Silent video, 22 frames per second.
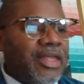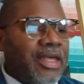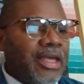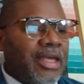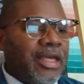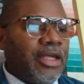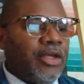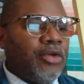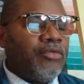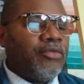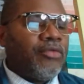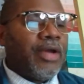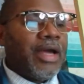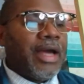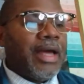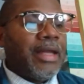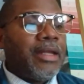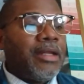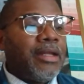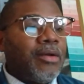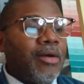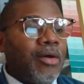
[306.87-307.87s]
You've got
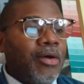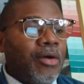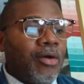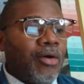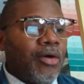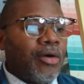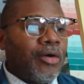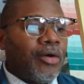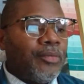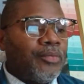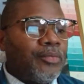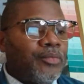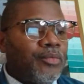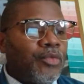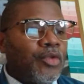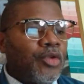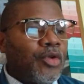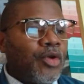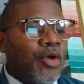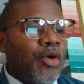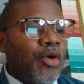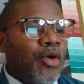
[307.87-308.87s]
it all.
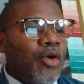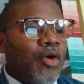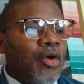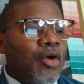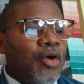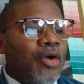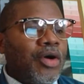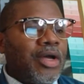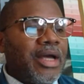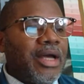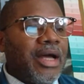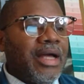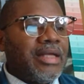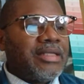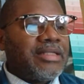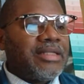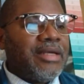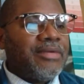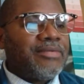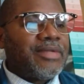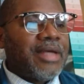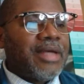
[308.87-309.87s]
All God's
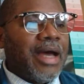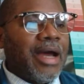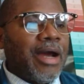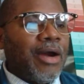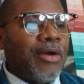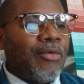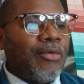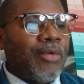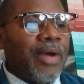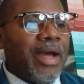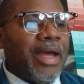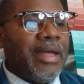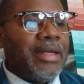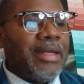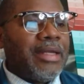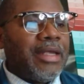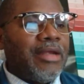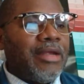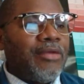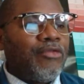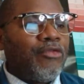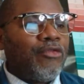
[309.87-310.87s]
gifts are right
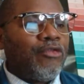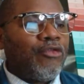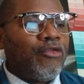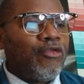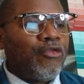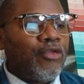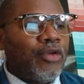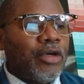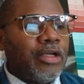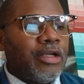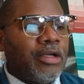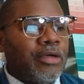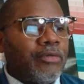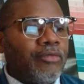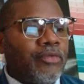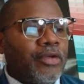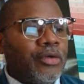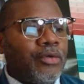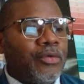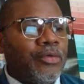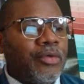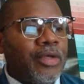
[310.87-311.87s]
in front of
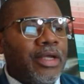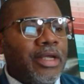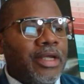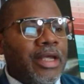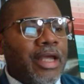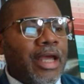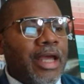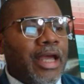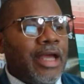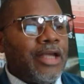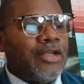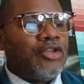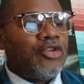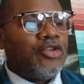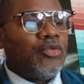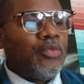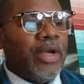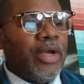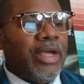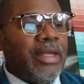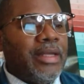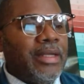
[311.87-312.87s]
you as you
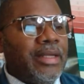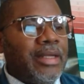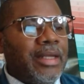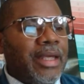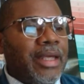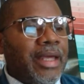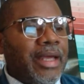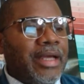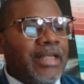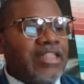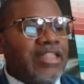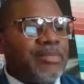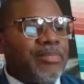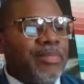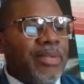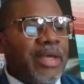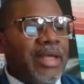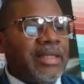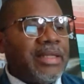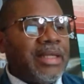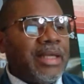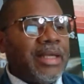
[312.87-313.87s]
wait
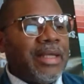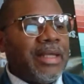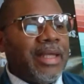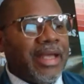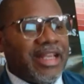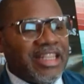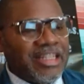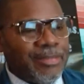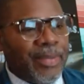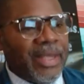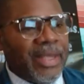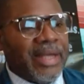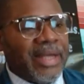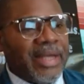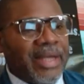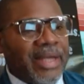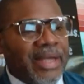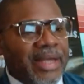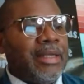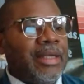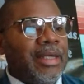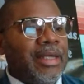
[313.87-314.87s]
expect,
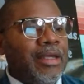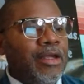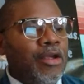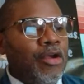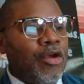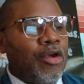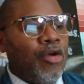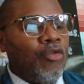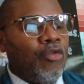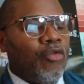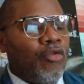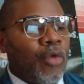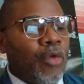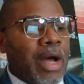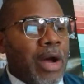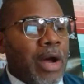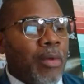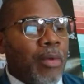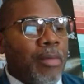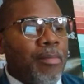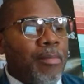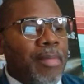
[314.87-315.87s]
expectantly
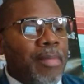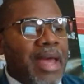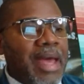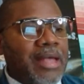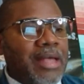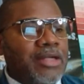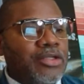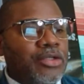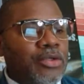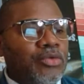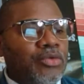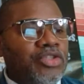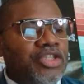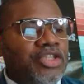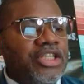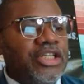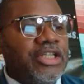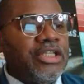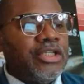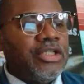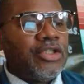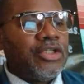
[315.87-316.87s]
for our Master
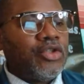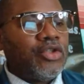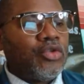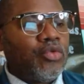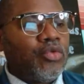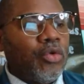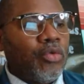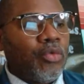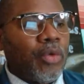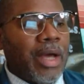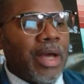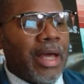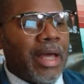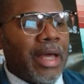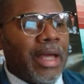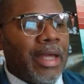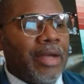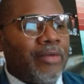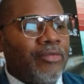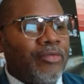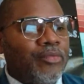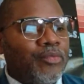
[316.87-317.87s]
Jesus to
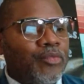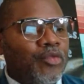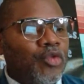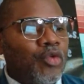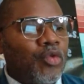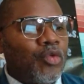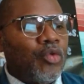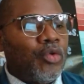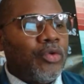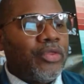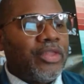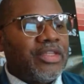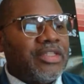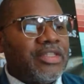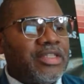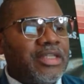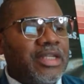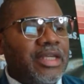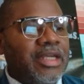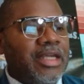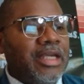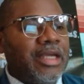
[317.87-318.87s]
arrive on the
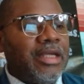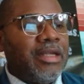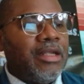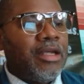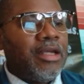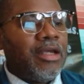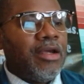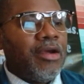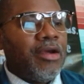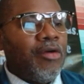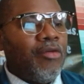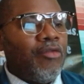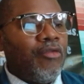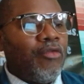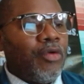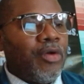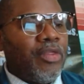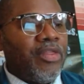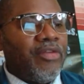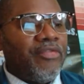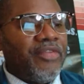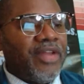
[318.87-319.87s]
scene
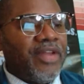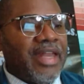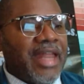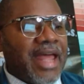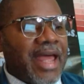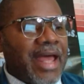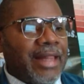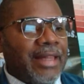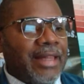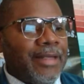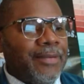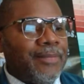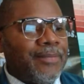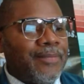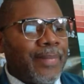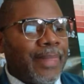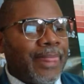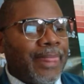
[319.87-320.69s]
for the finale.